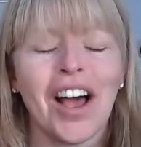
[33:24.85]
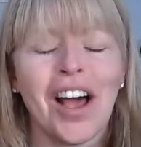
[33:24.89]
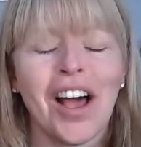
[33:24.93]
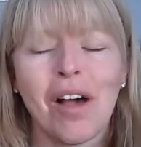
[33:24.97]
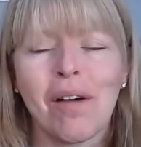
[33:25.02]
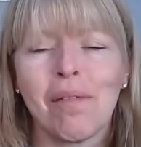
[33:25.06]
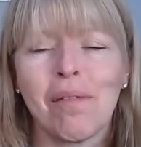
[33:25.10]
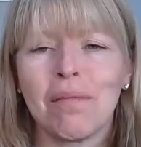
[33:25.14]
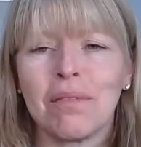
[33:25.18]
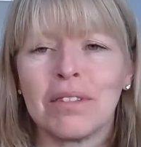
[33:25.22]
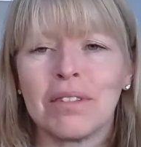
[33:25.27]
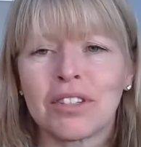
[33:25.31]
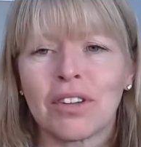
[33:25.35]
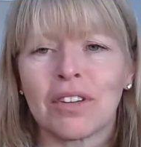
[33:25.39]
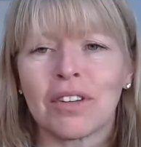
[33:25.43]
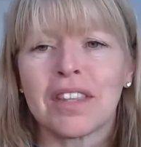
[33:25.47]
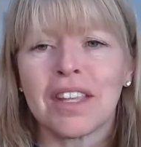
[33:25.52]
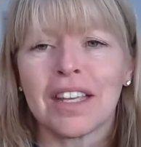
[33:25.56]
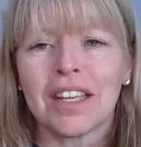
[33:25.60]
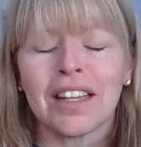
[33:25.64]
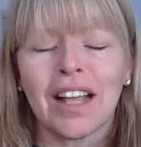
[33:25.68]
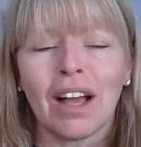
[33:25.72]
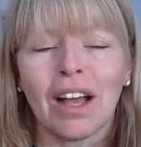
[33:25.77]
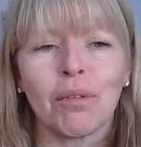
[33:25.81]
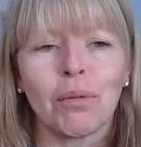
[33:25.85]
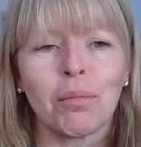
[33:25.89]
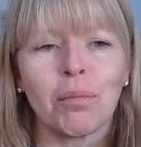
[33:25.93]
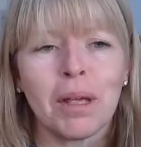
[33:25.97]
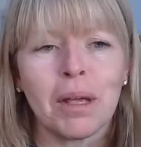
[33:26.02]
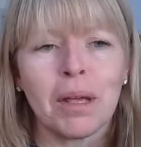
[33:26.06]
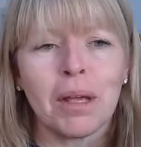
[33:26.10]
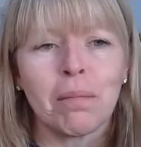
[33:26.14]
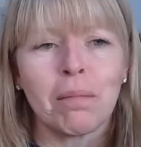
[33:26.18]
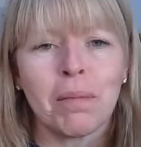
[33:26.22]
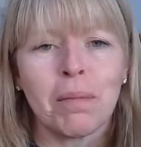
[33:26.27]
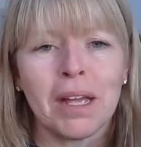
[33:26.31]
Um, so I think that will
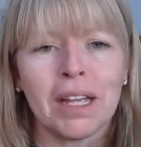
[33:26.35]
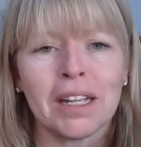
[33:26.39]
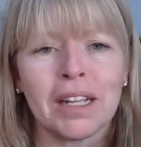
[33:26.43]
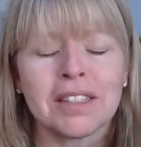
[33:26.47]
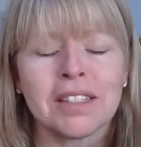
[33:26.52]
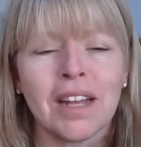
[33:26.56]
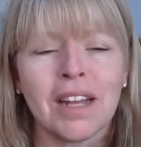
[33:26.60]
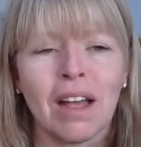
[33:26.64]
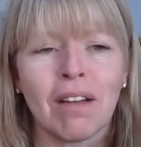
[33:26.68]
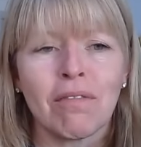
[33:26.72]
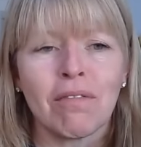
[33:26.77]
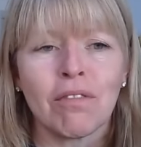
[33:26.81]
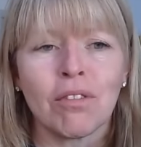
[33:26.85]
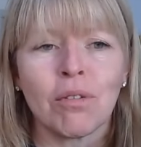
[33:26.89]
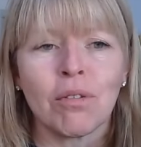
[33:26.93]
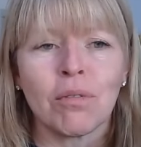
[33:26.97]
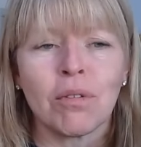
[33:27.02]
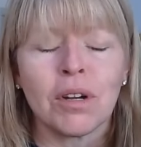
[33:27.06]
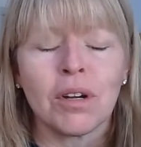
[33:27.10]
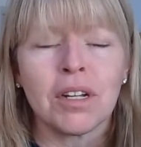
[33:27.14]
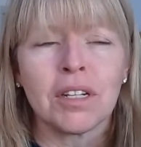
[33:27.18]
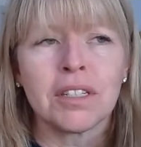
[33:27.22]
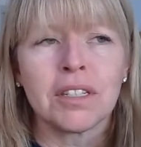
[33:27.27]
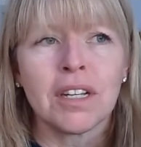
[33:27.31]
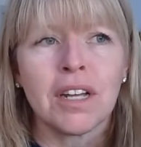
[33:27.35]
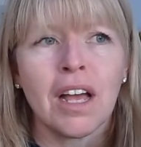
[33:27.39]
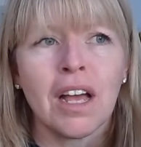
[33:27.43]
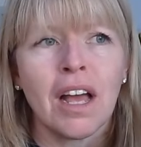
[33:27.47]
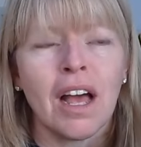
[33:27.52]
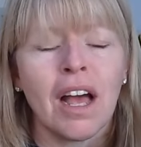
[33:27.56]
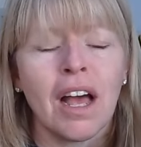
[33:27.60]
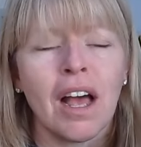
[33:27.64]
be a big step forward.